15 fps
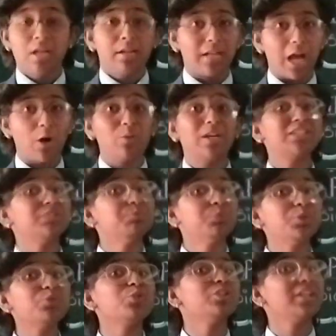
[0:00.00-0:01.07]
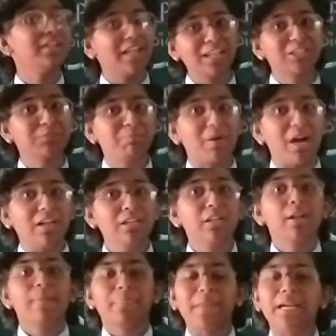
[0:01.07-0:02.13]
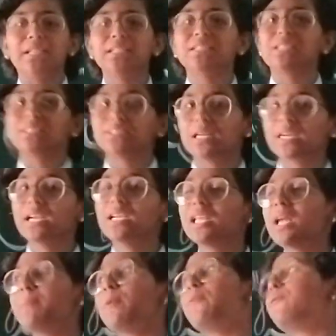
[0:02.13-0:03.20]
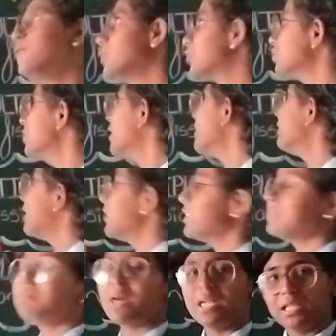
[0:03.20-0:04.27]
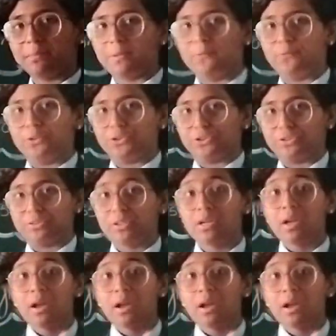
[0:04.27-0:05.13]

Now let's move to the next part, that is a second type of fission, that is multiple fission.